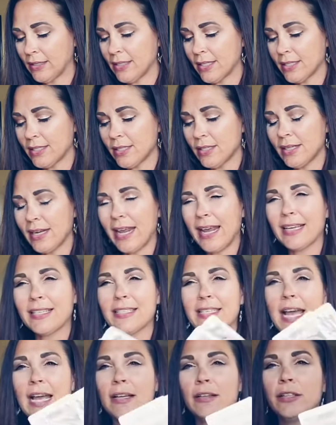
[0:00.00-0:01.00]
doesn't
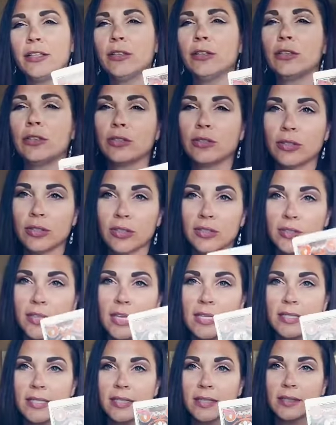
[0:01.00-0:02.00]
exactly learn their
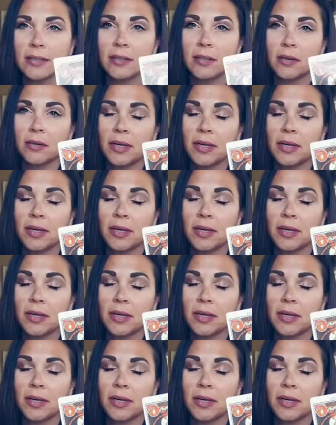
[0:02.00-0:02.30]
lesson.